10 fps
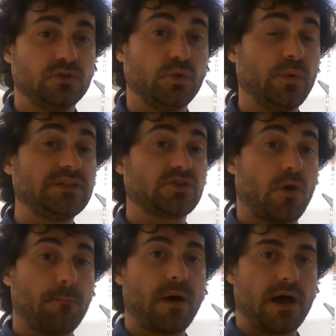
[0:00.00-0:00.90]
to which
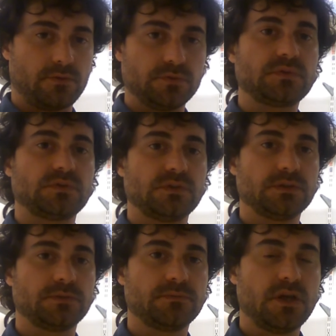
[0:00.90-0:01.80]
compounds.
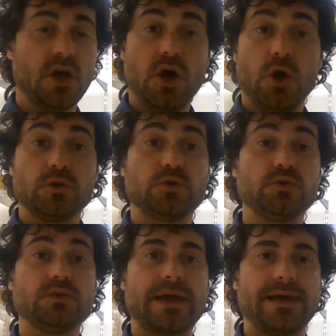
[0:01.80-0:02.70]
To
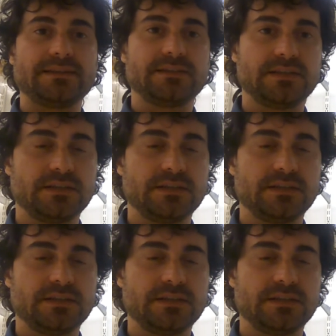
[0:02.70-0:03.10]
do that,